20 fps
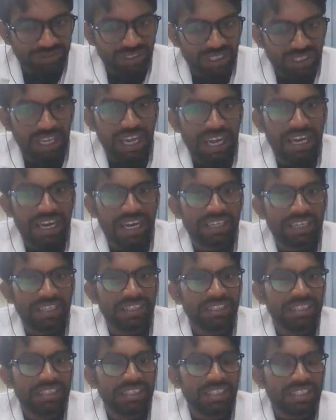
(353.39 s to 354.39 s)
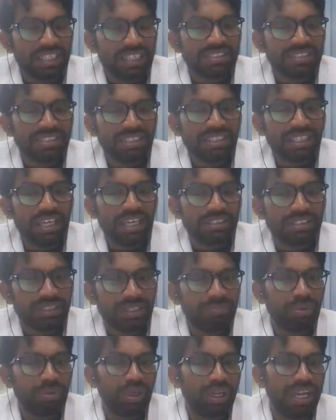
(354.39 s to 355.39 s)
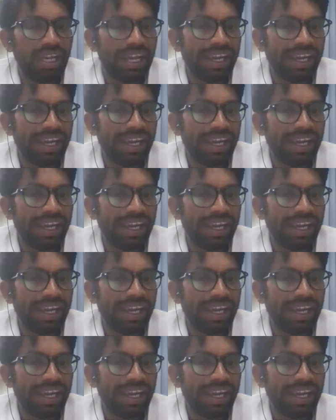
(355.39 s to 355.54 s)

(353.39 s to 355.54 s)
and you can see the simple